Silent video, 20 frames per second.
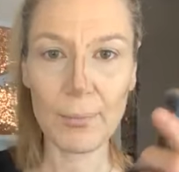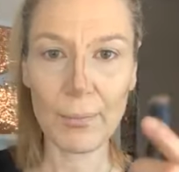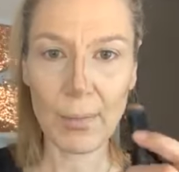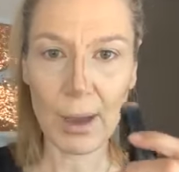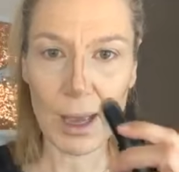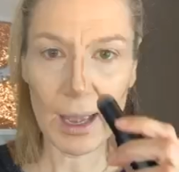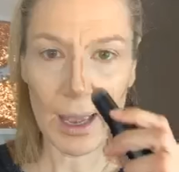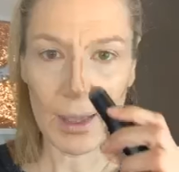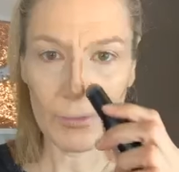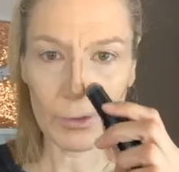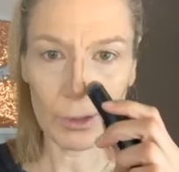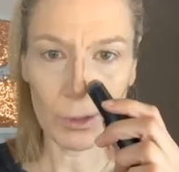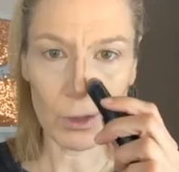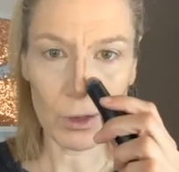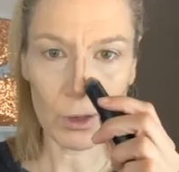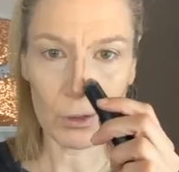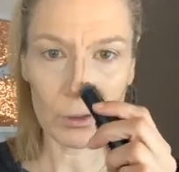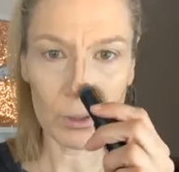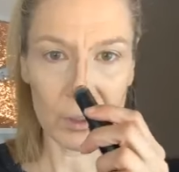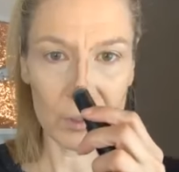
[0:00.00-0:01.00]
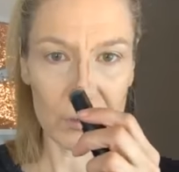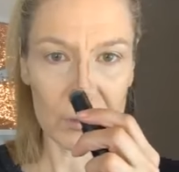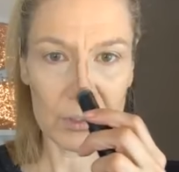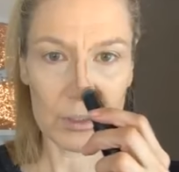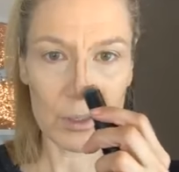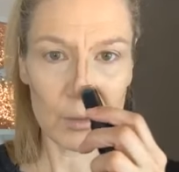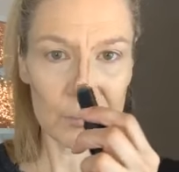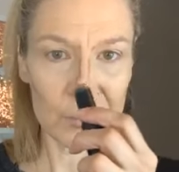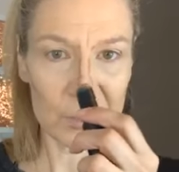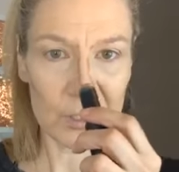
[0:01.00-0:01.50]
I have a long nose, so
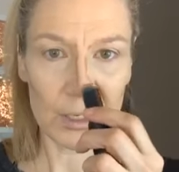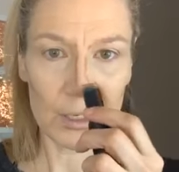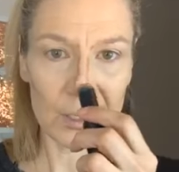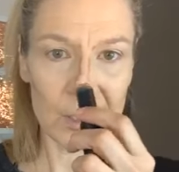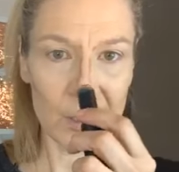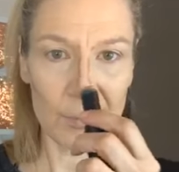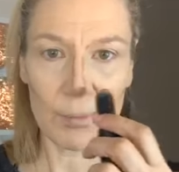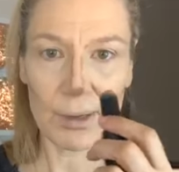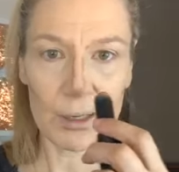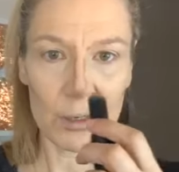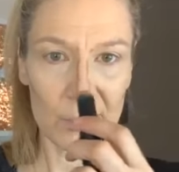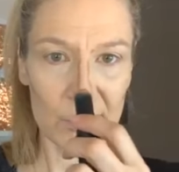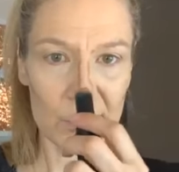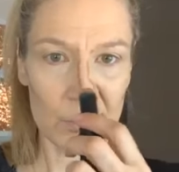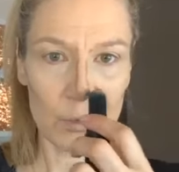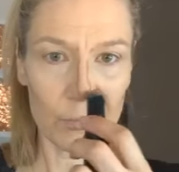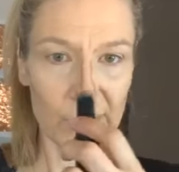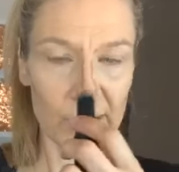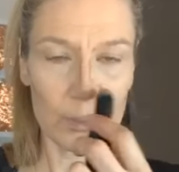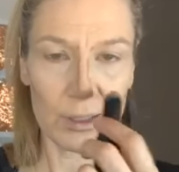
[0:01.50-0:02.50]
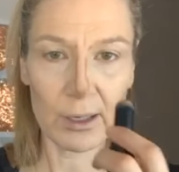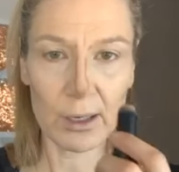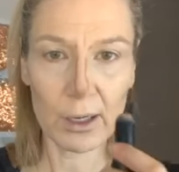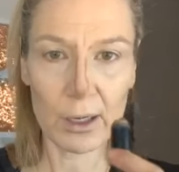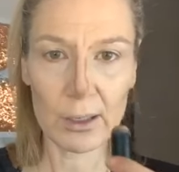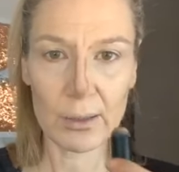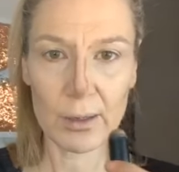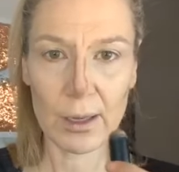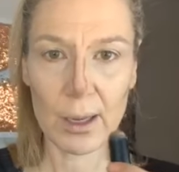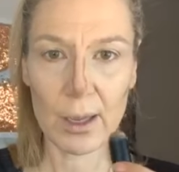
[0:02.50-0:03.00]
I'm just going to cut my nose off right there.
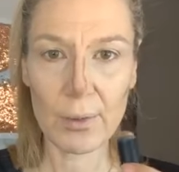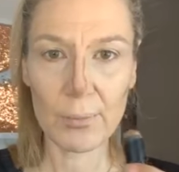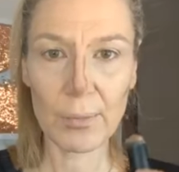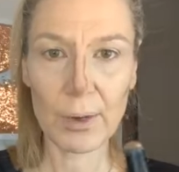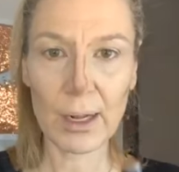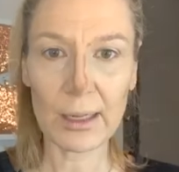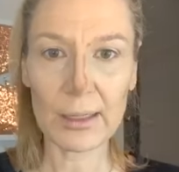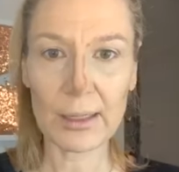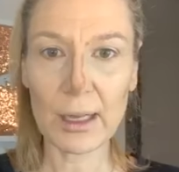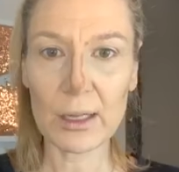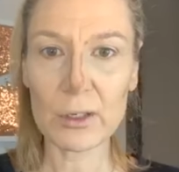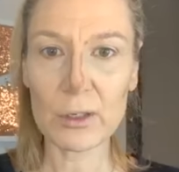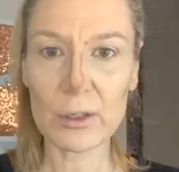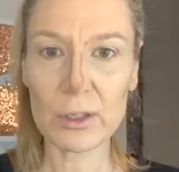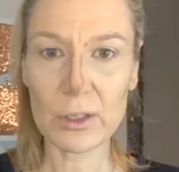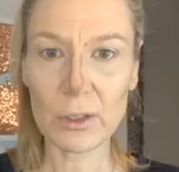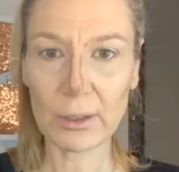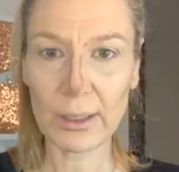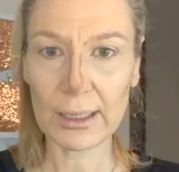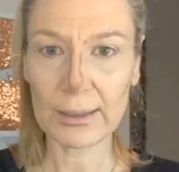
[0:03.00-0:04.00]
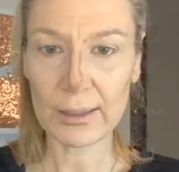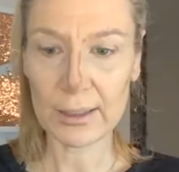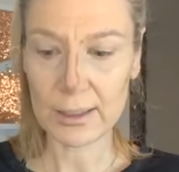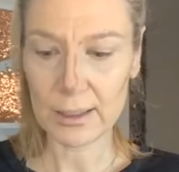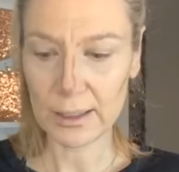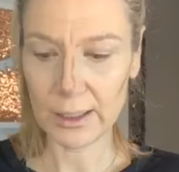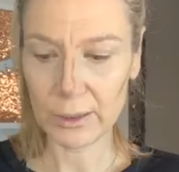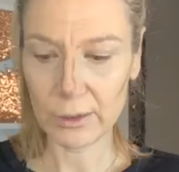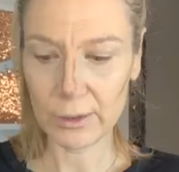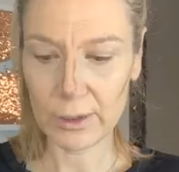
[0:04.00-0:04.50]
But I do still like the
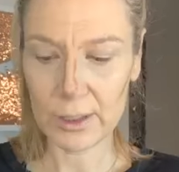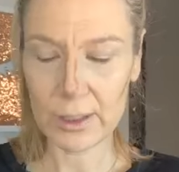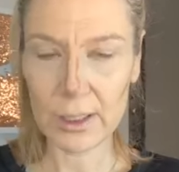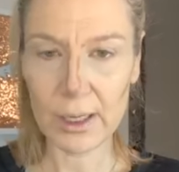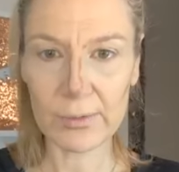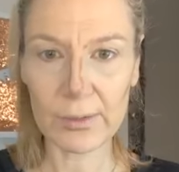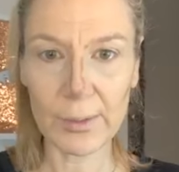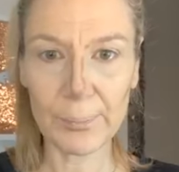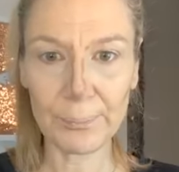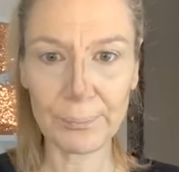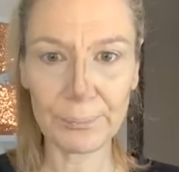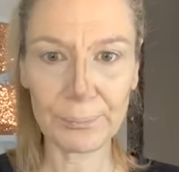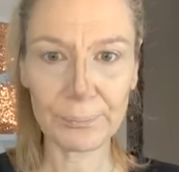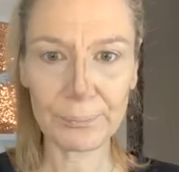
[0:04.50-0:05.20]
slenderness of it.